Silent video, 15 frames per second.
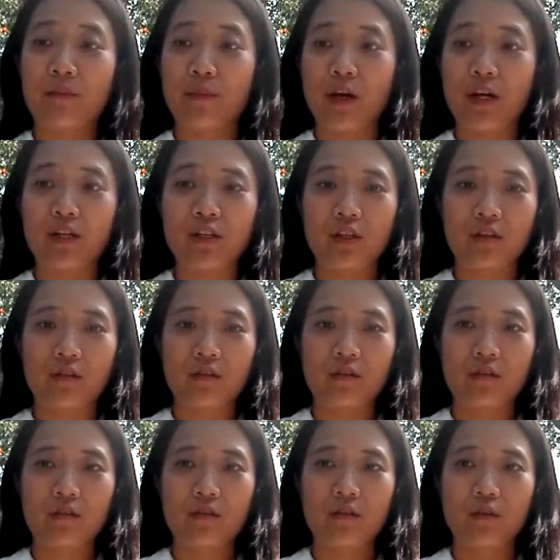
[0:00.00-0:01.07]
imagine
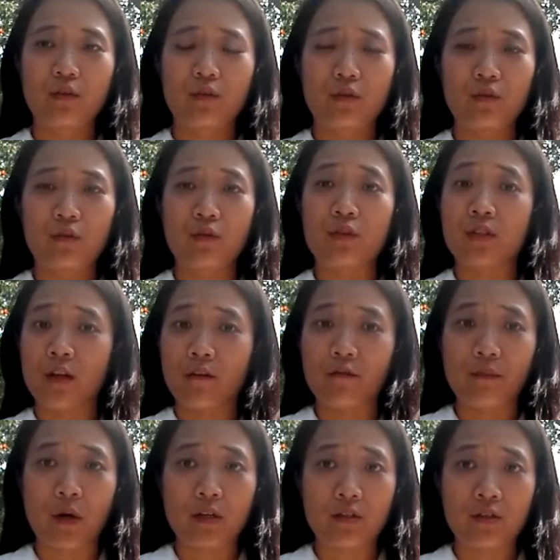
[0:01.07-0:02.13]
to self
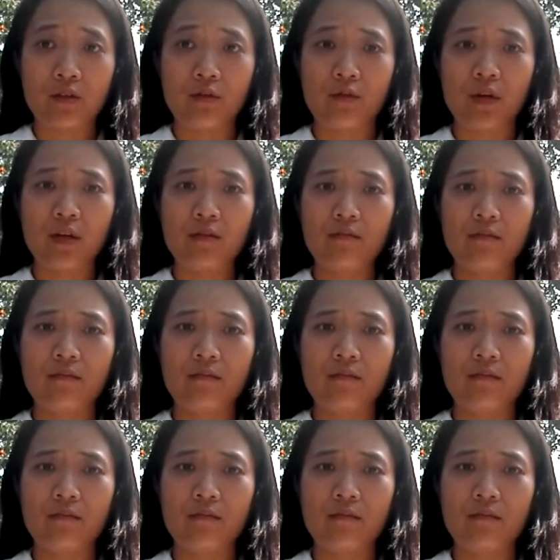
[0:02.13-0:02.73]
mastery,